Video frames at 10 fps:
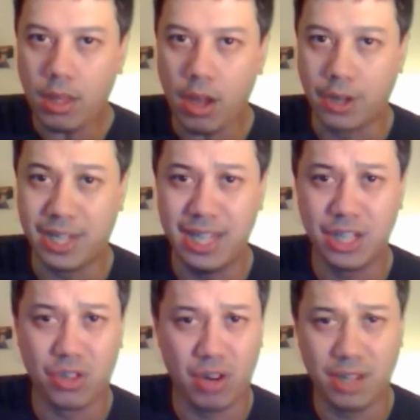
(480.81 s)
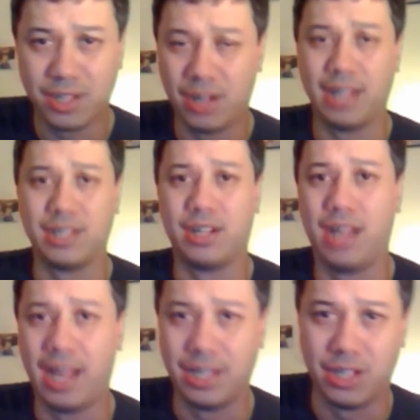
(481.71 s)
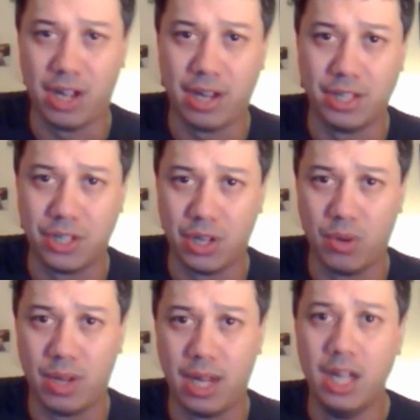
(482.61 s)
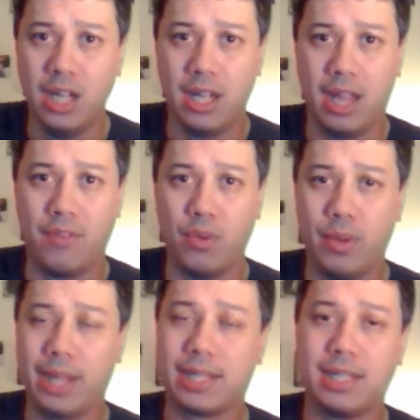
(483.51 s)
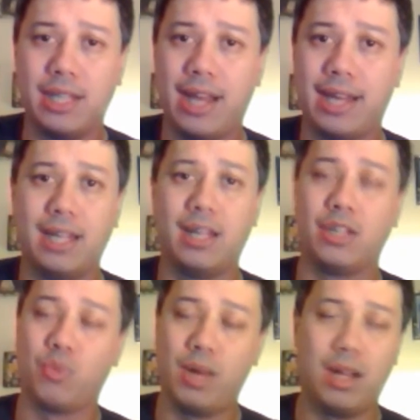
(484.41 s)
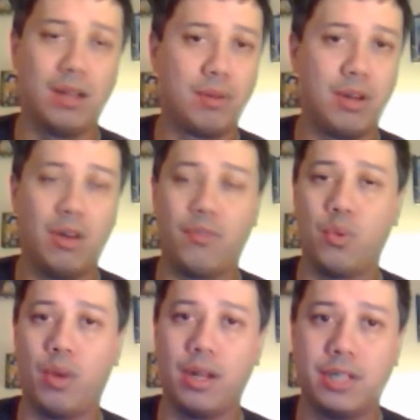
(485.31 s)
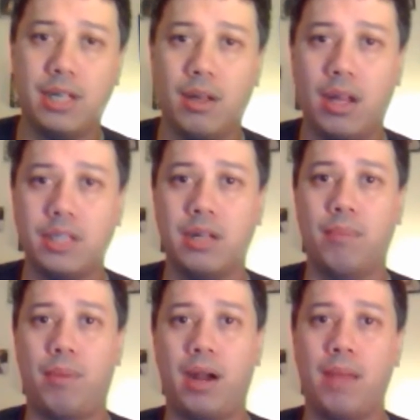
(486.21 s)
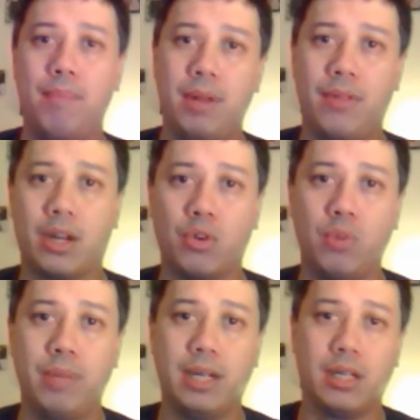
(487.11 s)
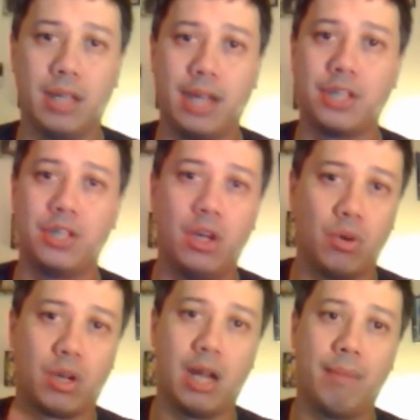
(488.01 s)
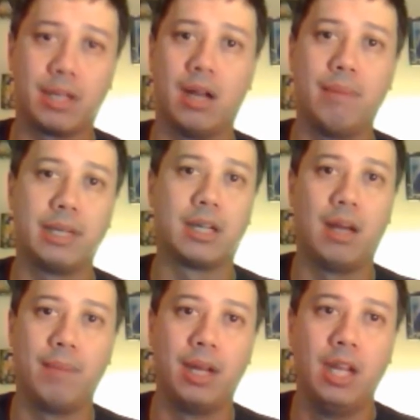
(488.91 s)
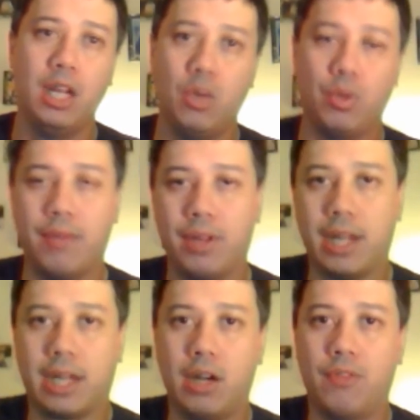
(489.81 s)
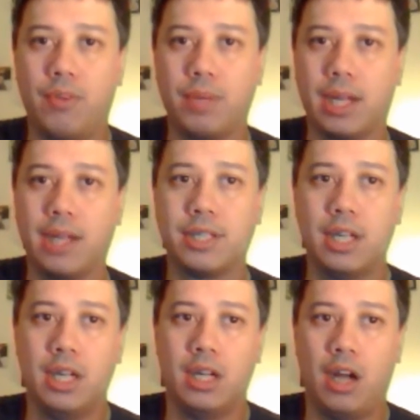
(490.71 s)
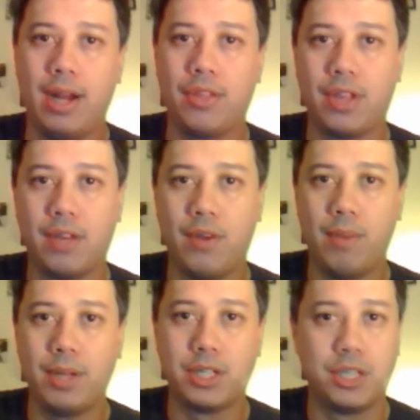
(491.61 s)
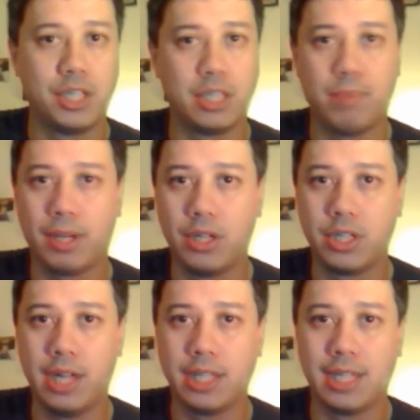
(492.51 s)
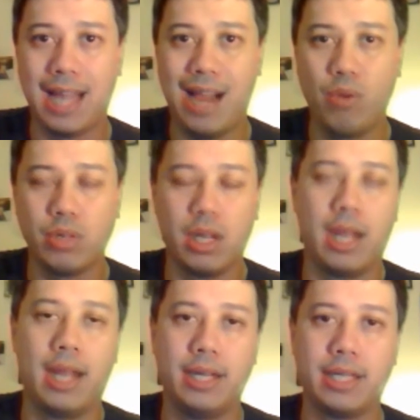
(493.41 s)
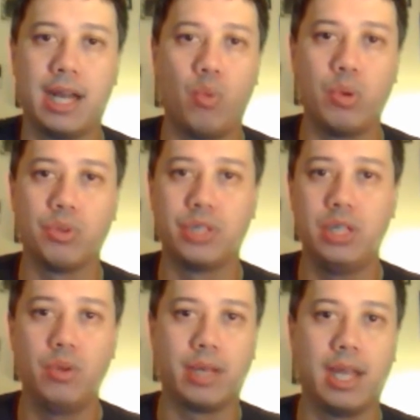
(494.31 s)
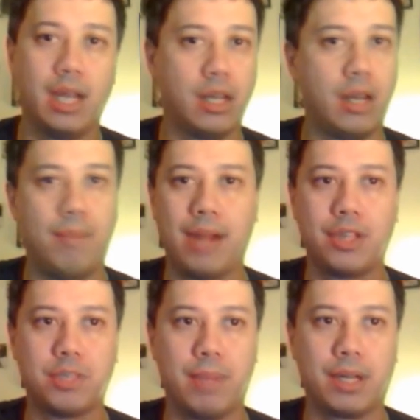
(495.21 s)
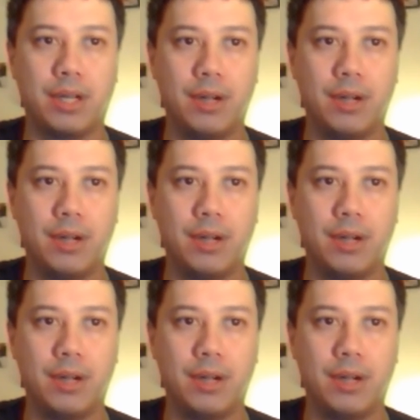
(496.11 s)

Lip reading: our T's crossed and our I's dotted. So if you would like to see that again as well, if you want to see us in a bit of that grouping, let us know. Comment. We definitely like hearing from you guys. All right, thank you very much. This is Spectre Senency out, and we will see you again on Mind of Spectre.